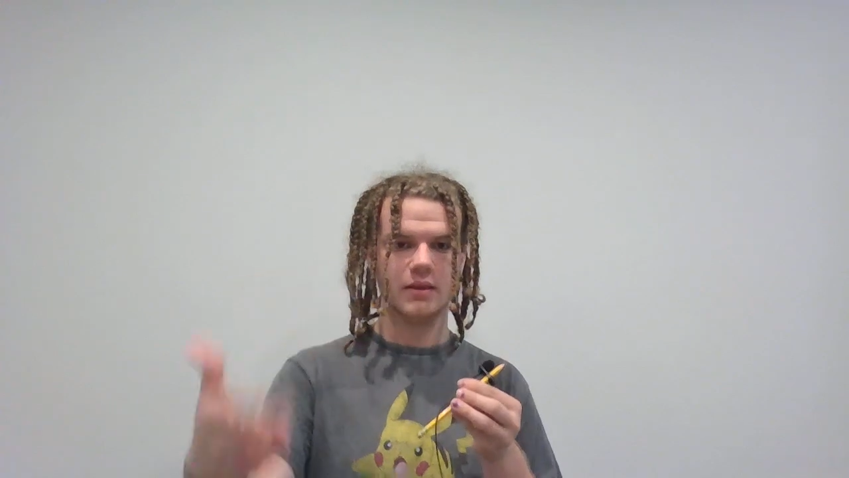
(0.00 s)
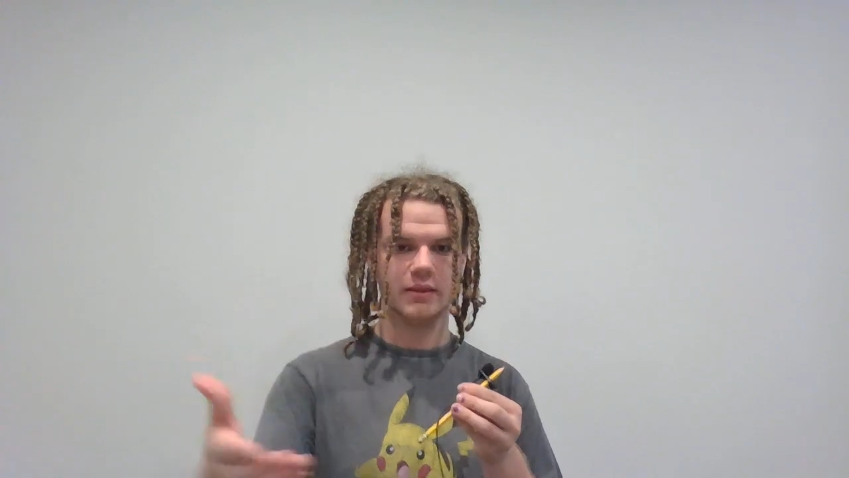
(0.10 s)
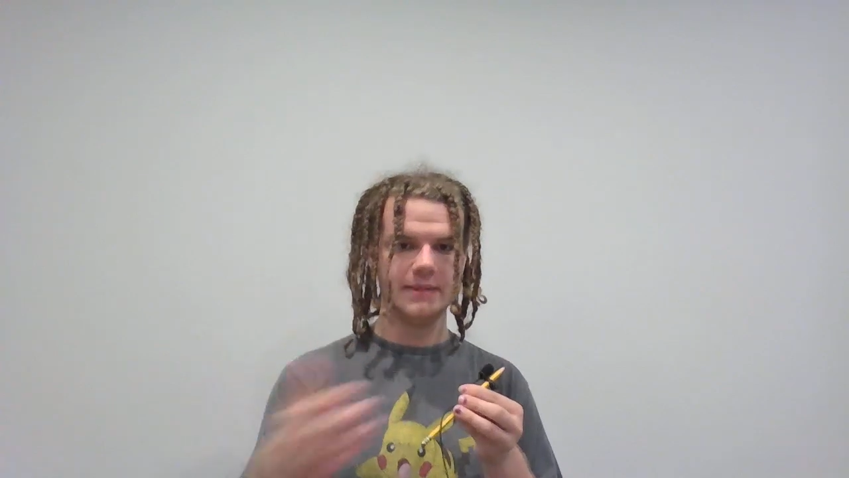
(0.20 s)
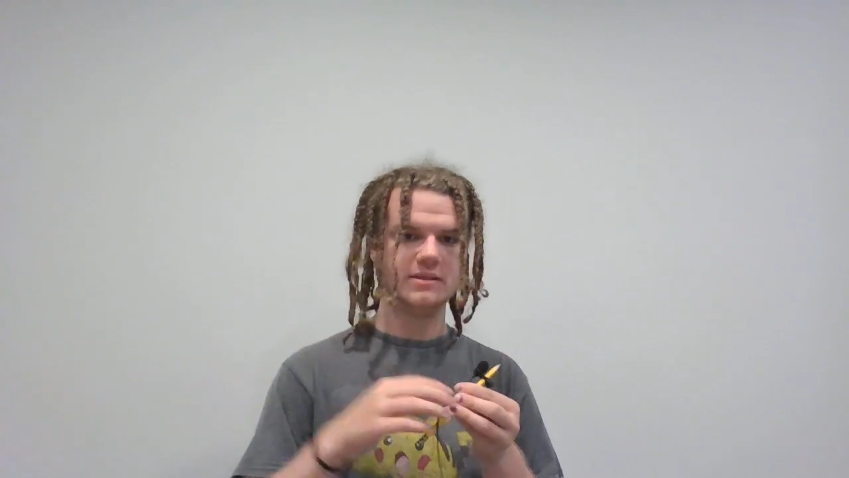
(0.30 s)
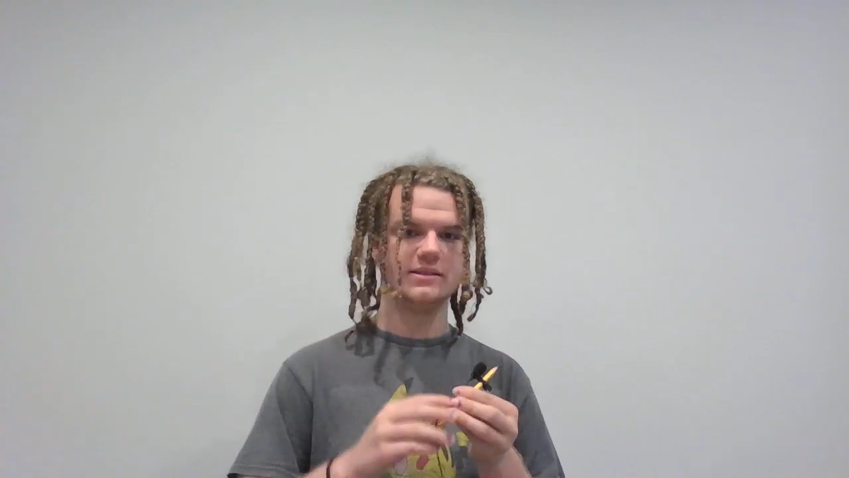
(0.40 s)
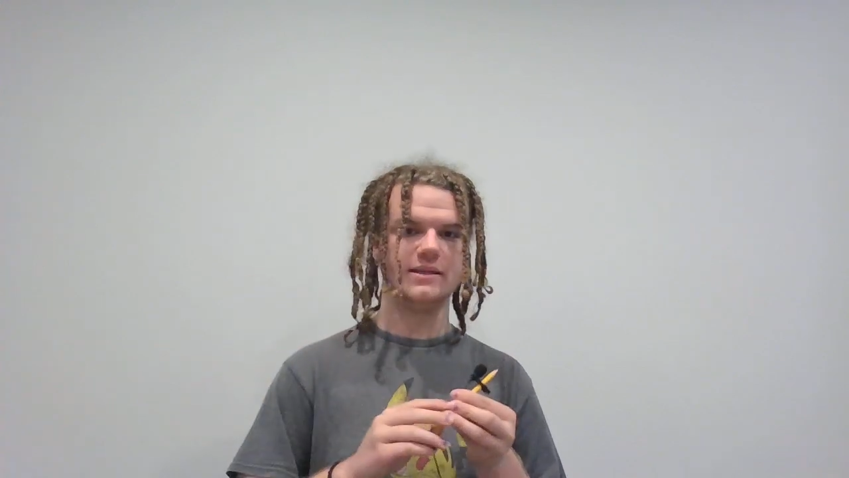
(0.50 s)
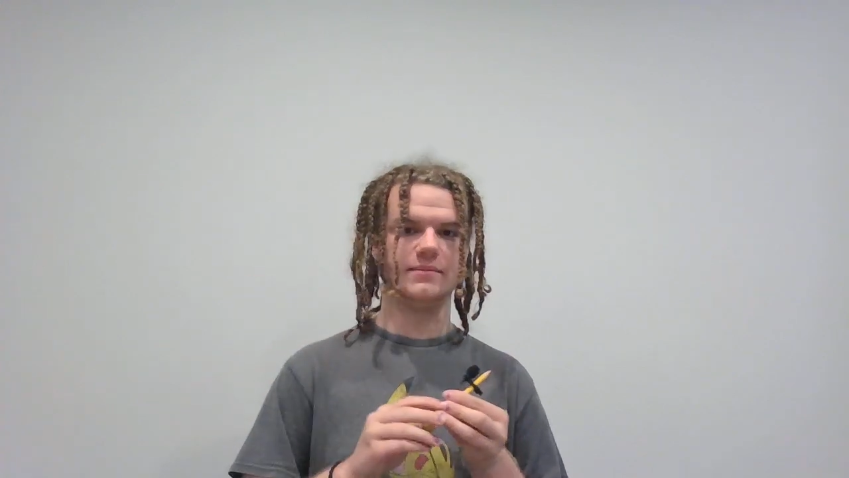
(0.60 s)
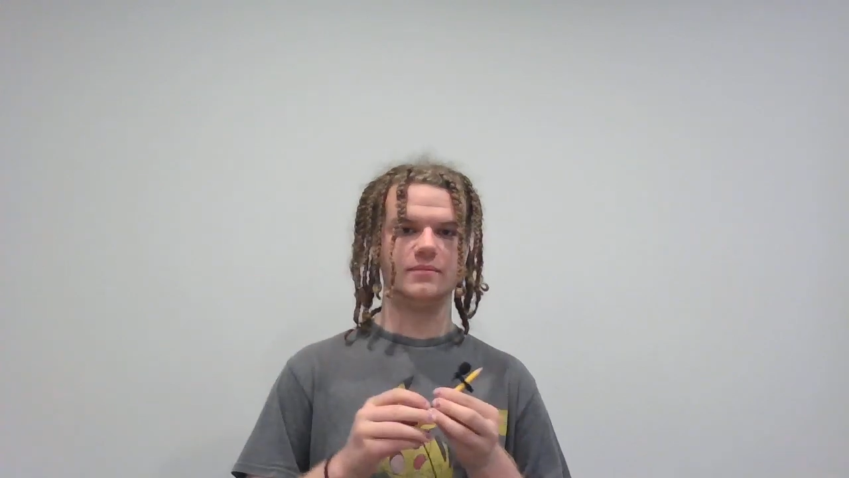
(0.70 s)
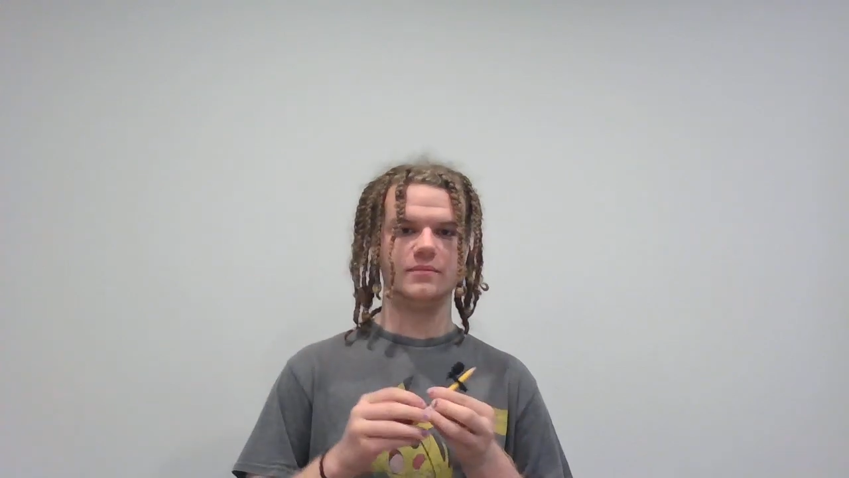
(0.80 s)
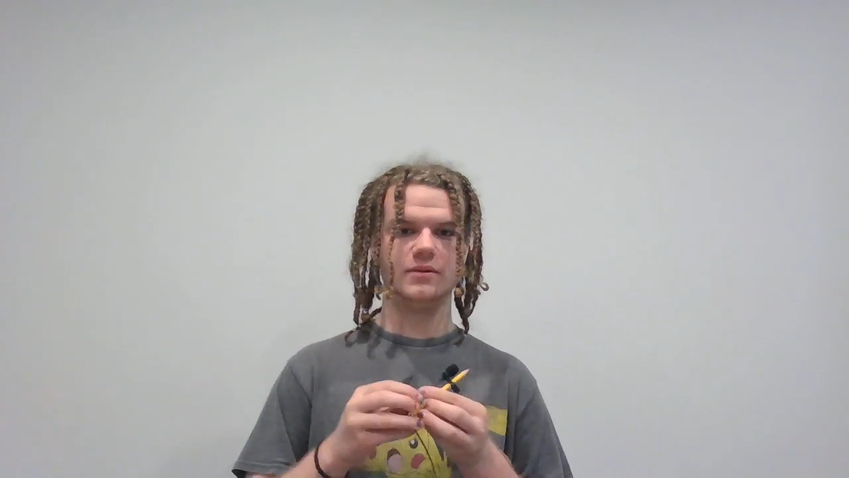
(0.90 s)
layman's
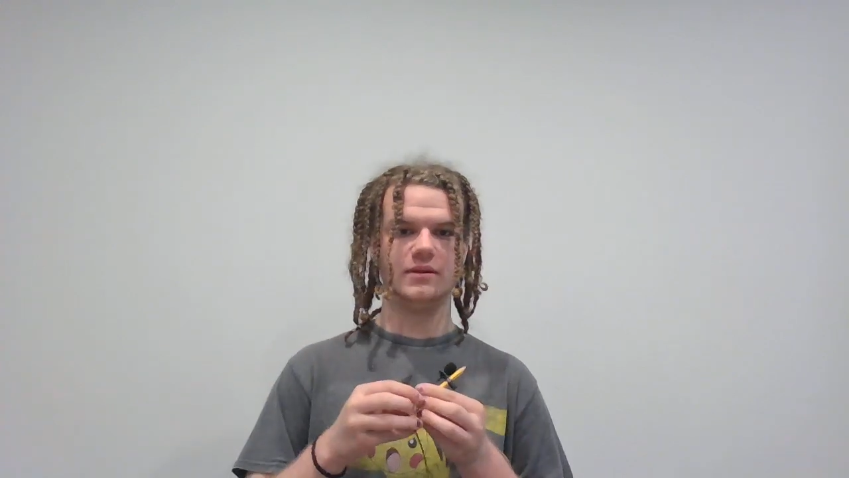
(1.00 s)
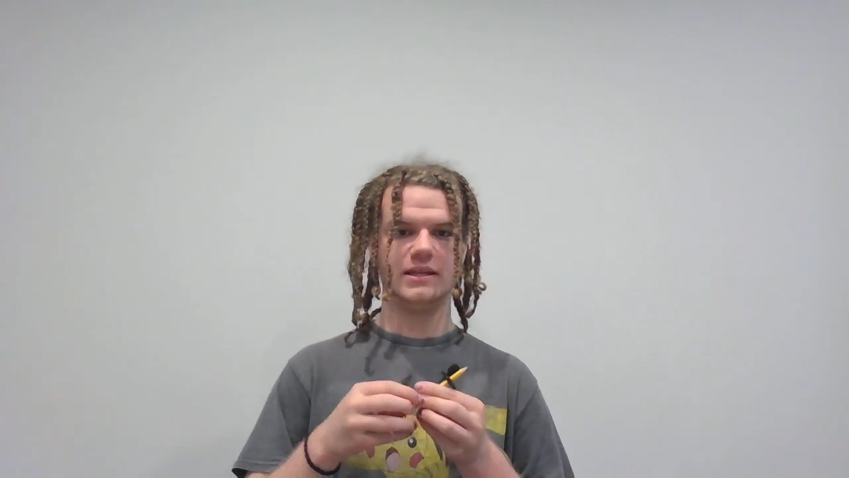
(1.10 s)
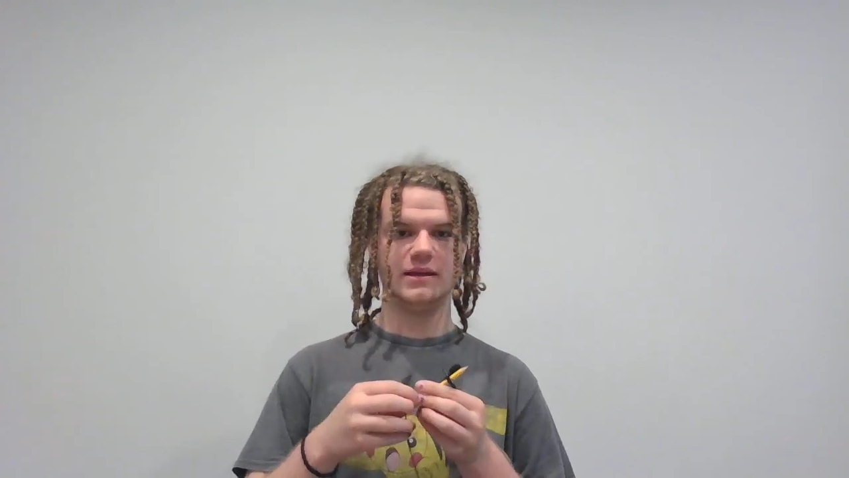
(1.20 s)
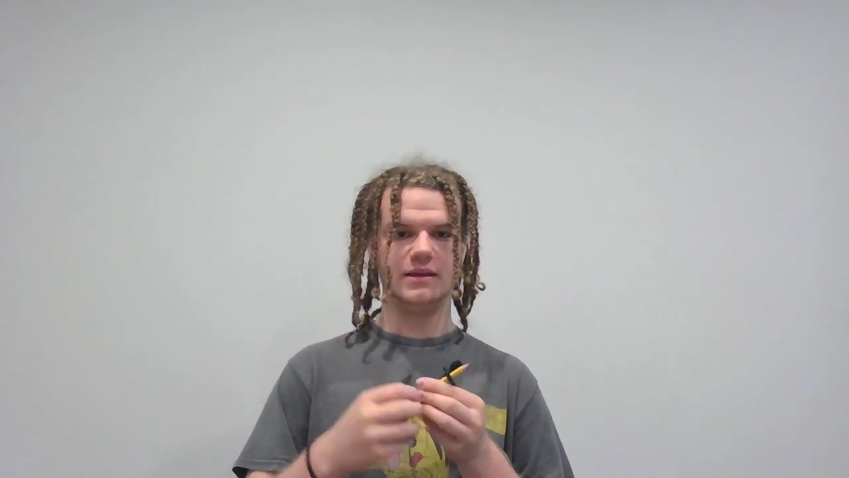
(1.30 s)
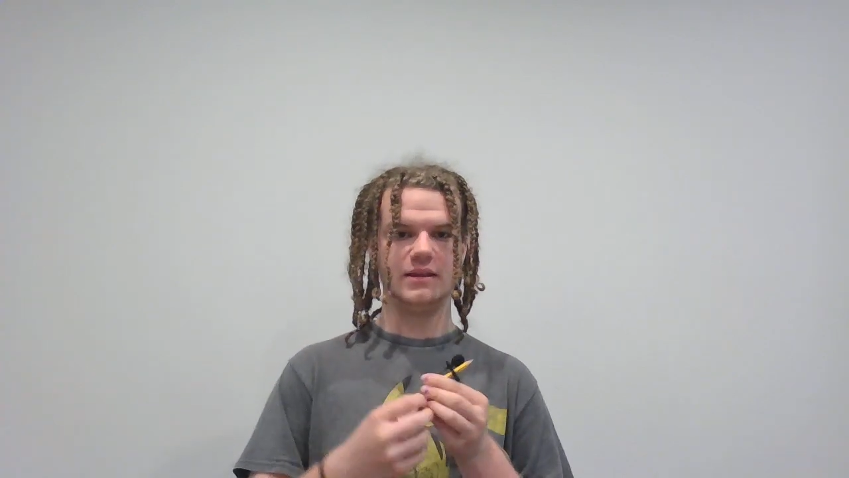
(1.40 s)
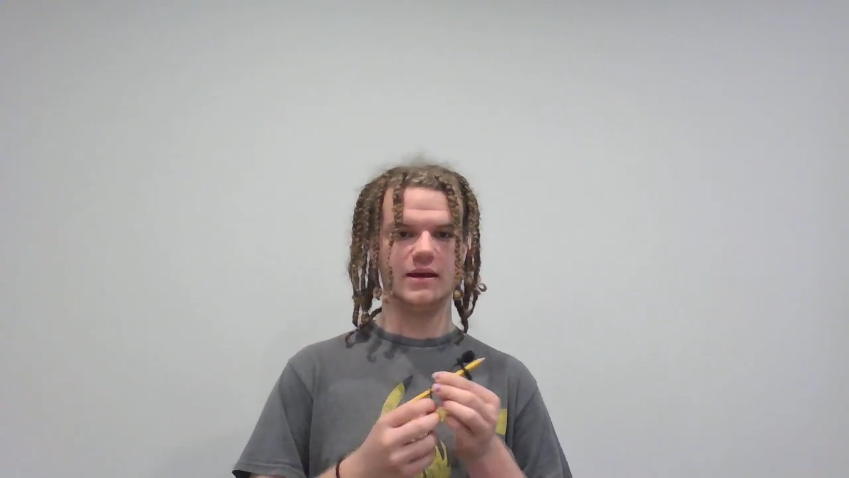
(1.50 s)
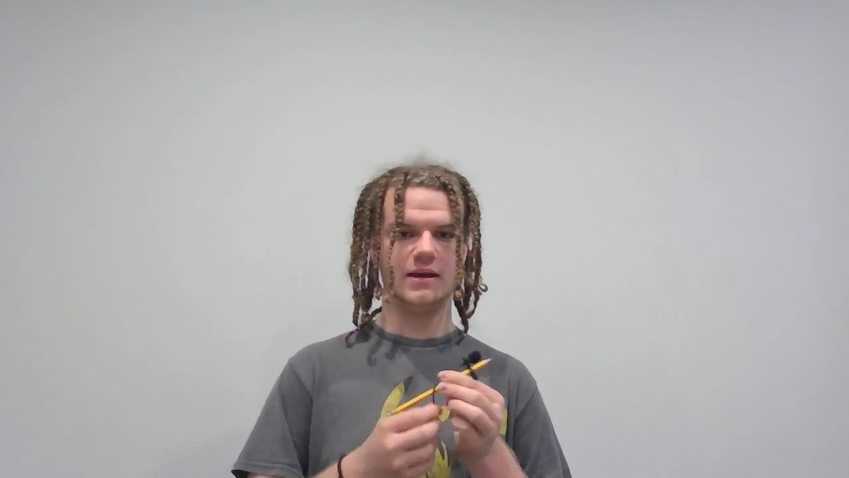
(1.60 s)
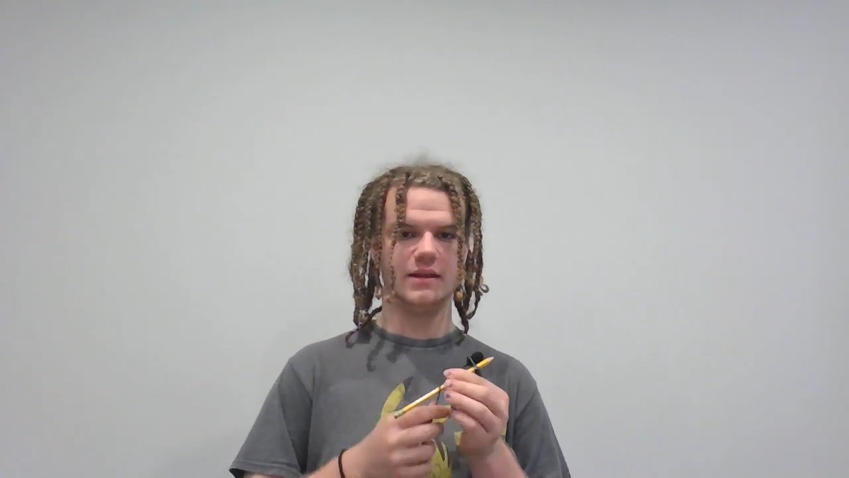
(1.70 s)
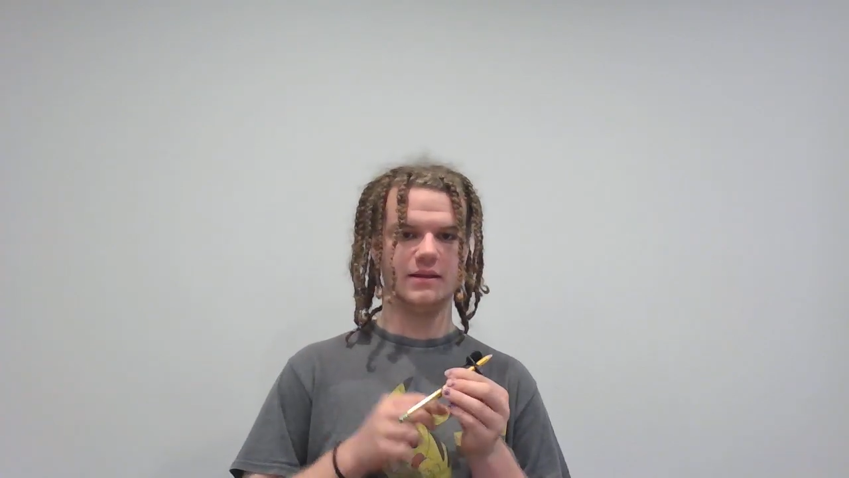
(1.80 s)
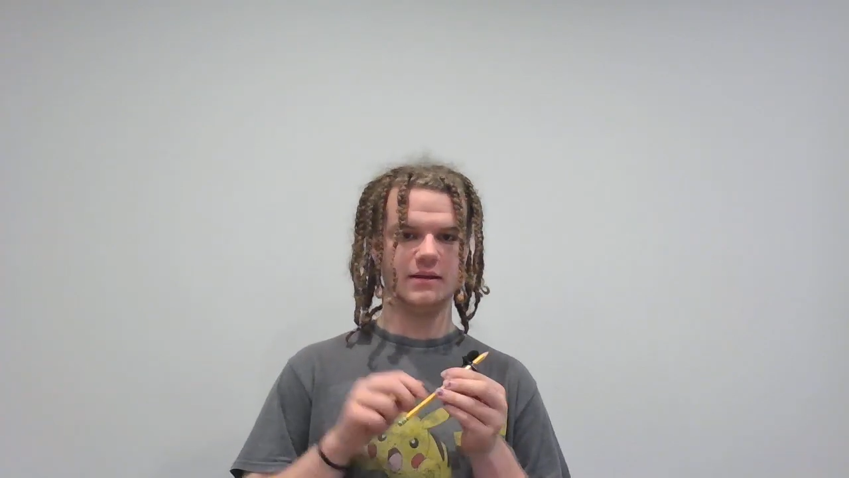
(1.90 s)

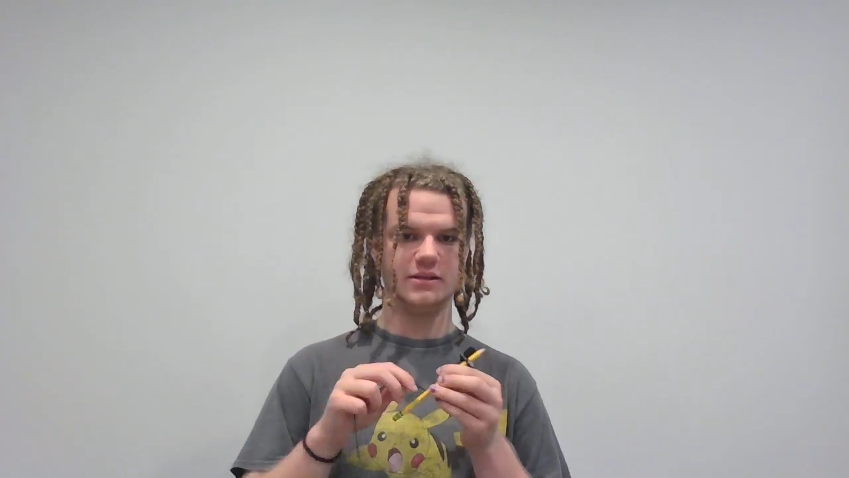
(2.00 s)
the